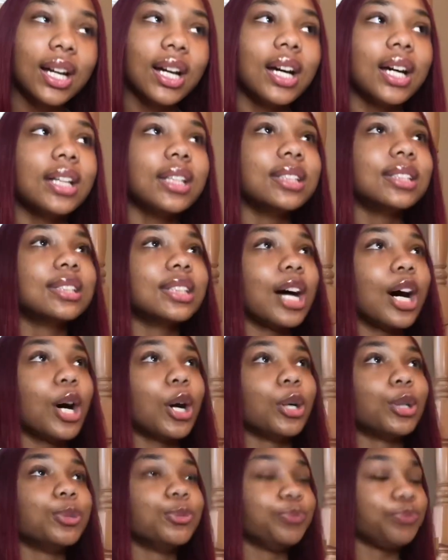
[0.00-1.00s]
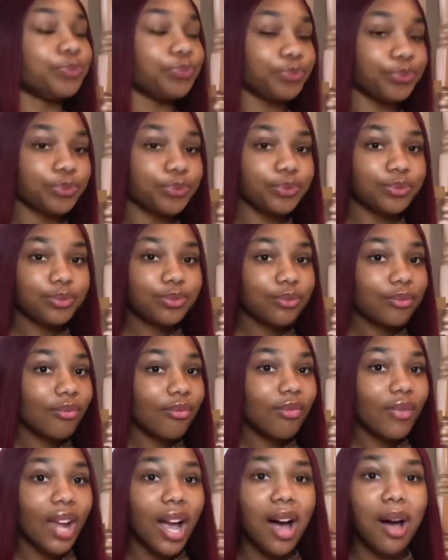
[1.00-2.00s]
So
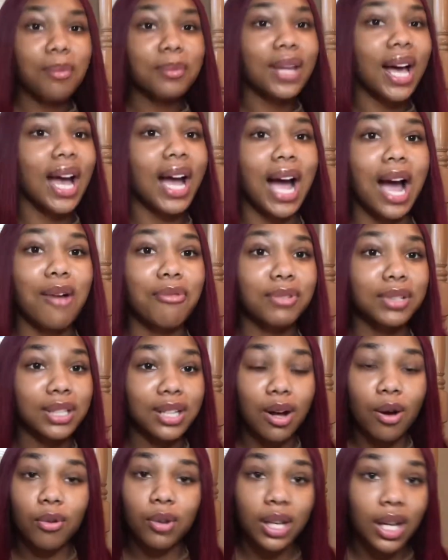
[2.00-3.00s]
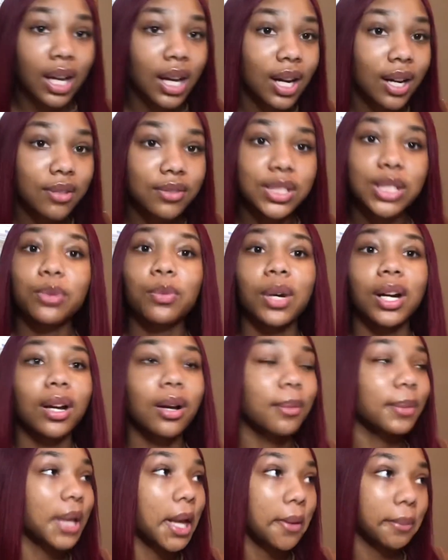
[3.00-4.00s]
I'm like, I really don't care if she want to
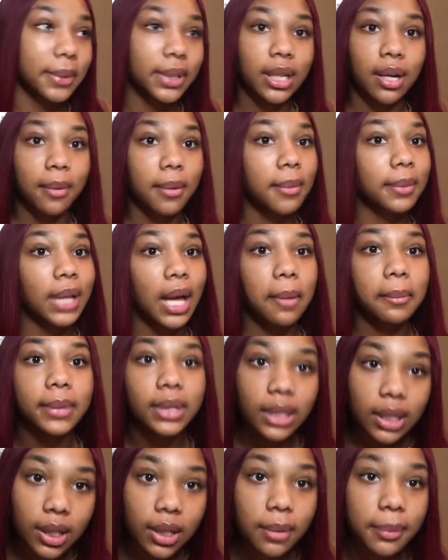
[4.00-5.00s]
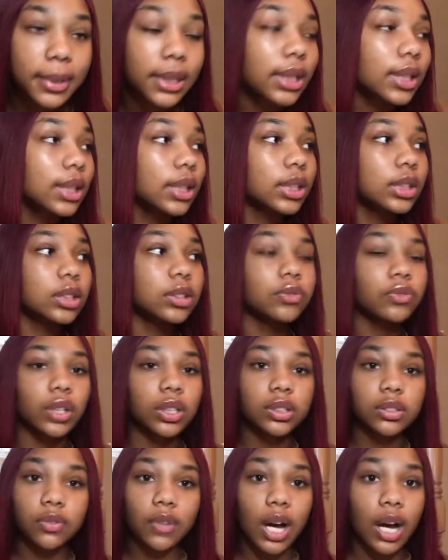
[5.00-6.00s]
come lock me up, because
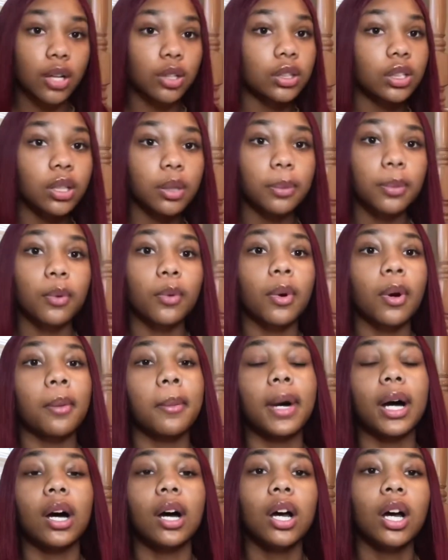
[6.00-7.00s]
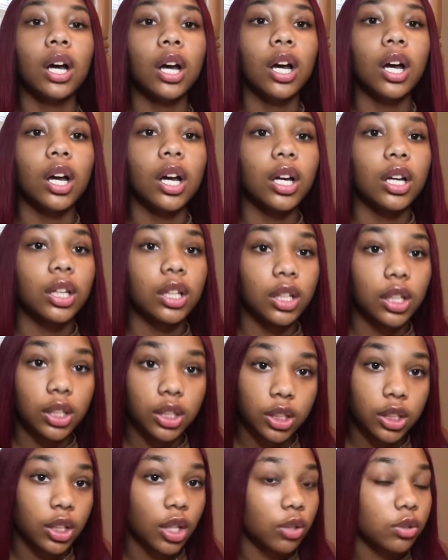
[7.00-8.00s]
first of all, you need to be worried about
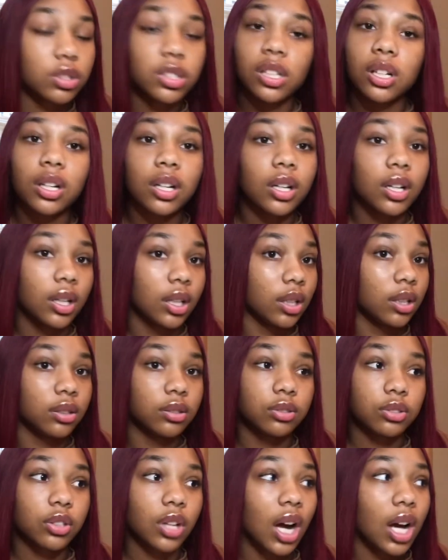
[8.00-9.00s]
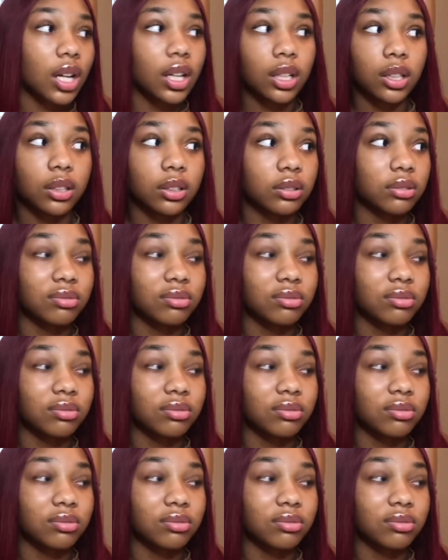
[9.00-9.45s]
your son trying to